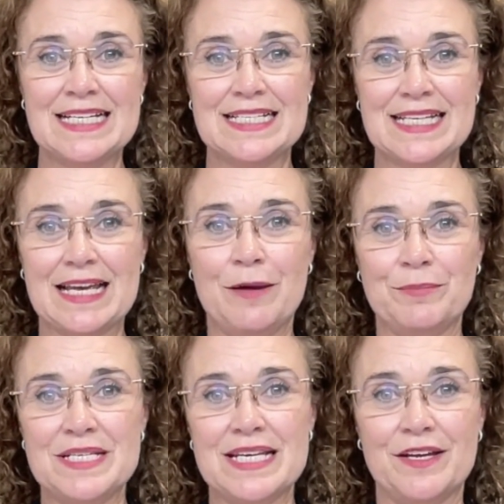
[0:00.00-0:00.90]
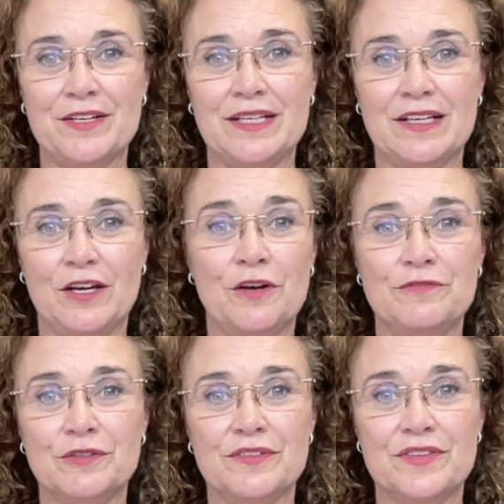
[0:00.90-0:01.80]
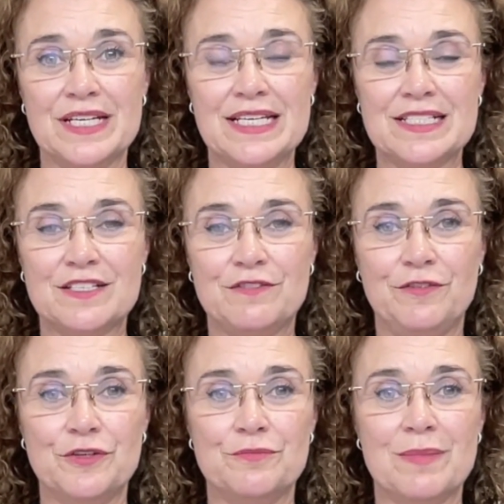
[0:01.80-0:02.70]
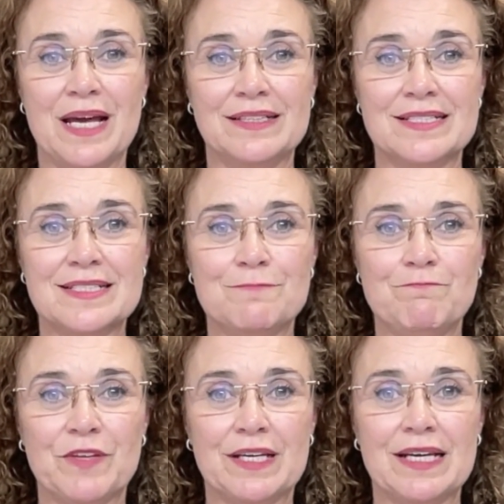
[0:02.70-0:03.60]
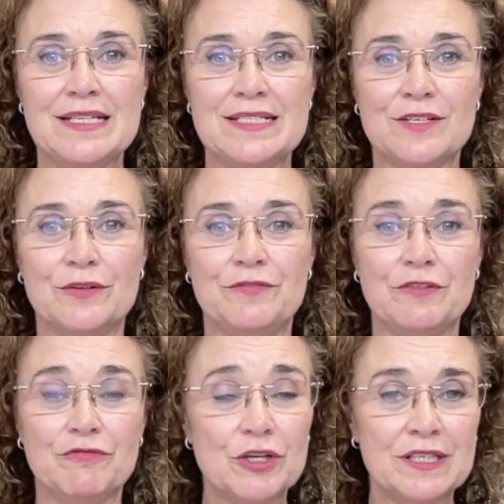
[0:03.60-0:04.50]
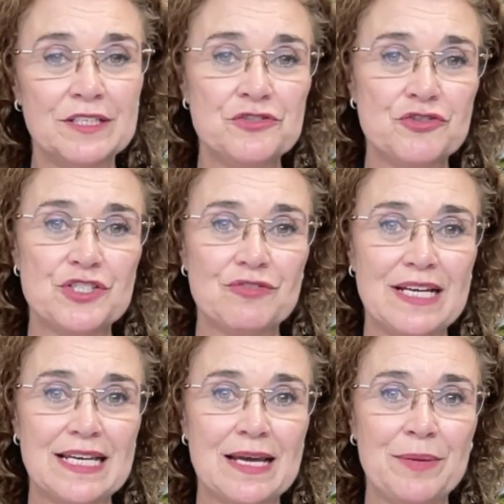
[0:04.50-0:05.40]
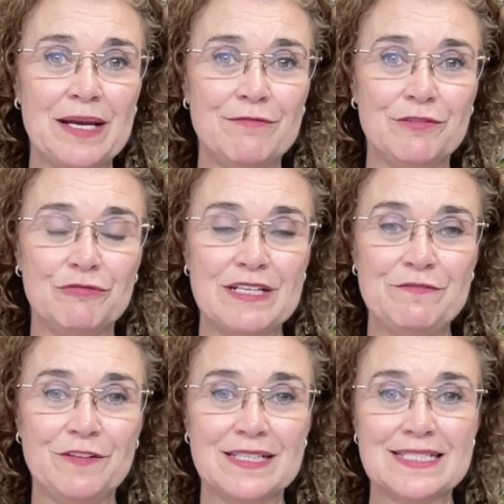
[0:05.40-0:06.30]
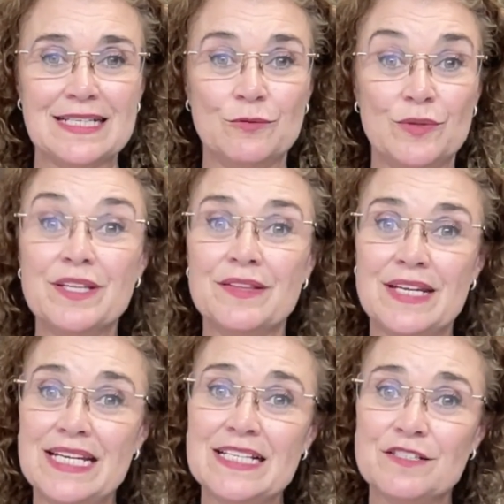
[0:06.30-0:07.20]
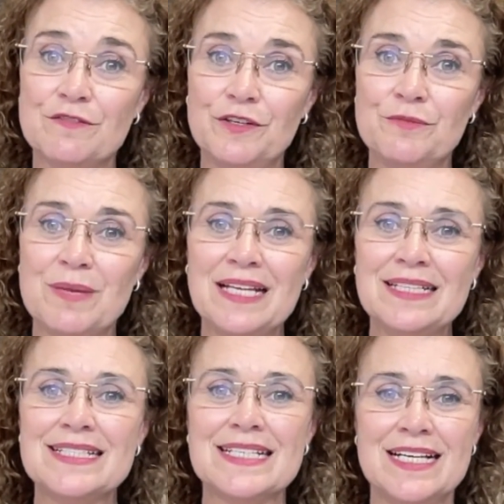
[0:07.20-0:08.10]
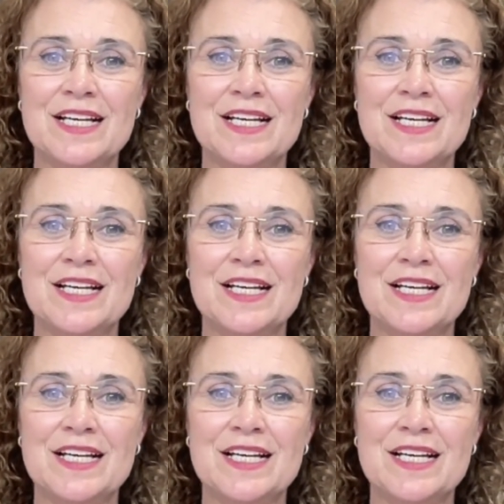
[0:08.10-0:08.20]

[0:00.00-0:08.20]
to come down over the next few months. Okay, so if you've got an interest rate coming up for refixing within the next few months,